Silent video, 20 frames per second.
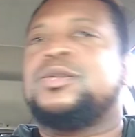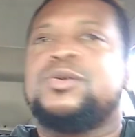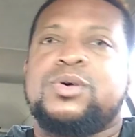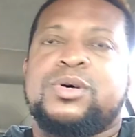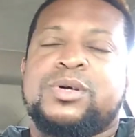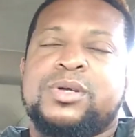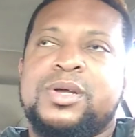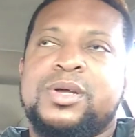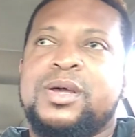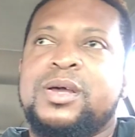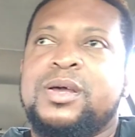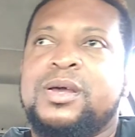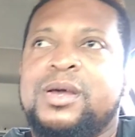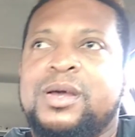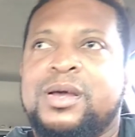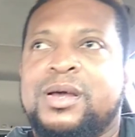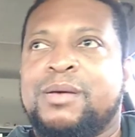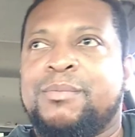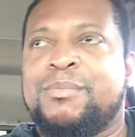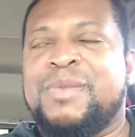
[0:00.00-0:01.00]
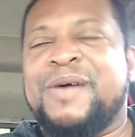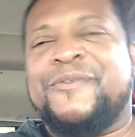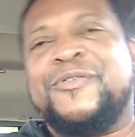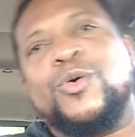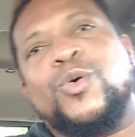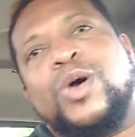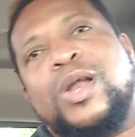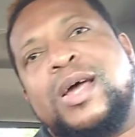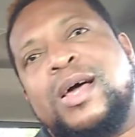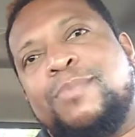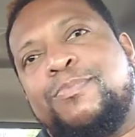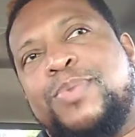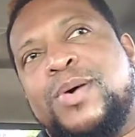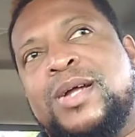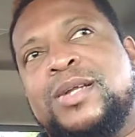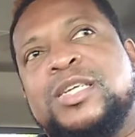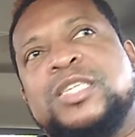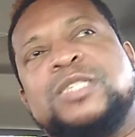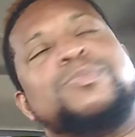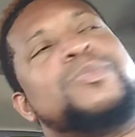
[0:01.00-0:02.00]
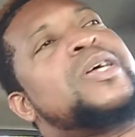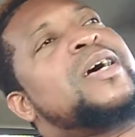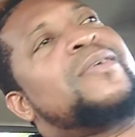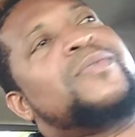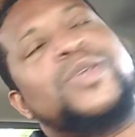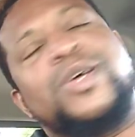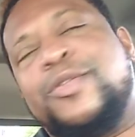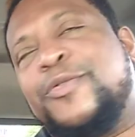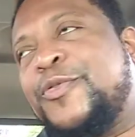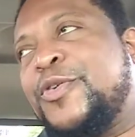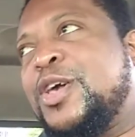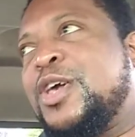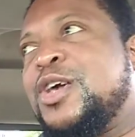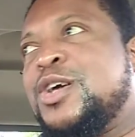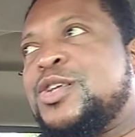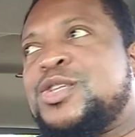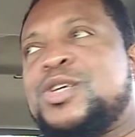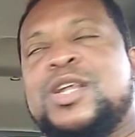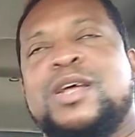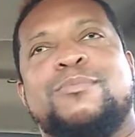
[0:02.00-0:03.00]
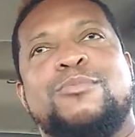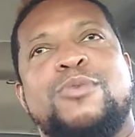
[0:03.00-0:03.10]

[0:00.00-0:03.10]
know, me have to hold on upon this. Me have nothing to give to the